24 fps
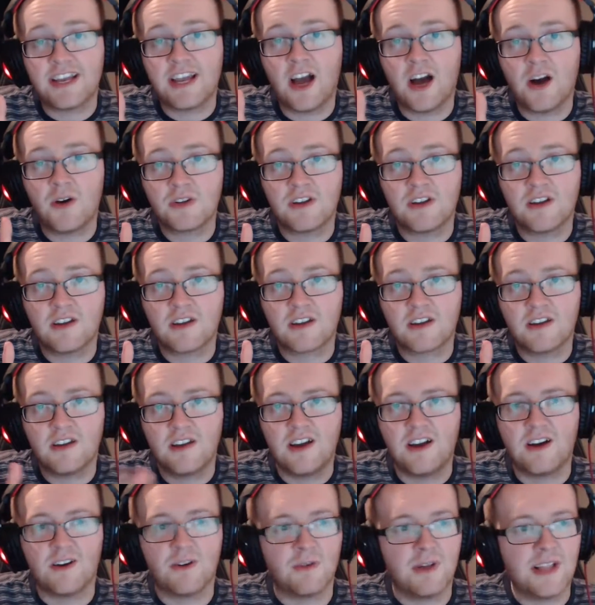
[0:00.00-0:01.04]
I was like,
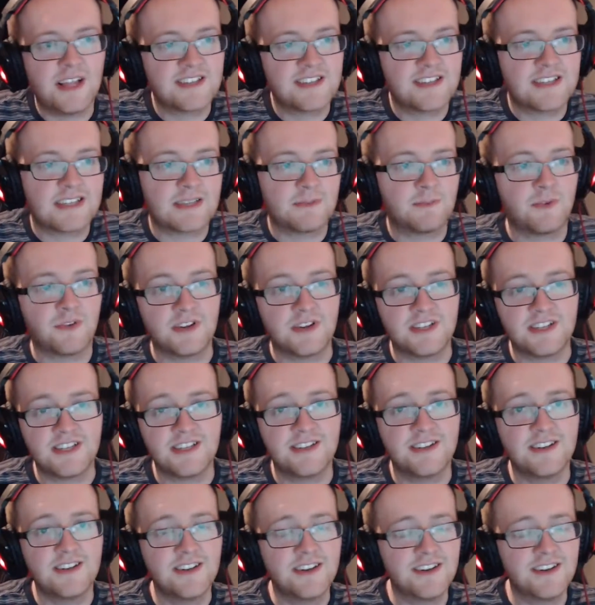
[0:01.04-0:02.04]
oh, well, that's disappointing.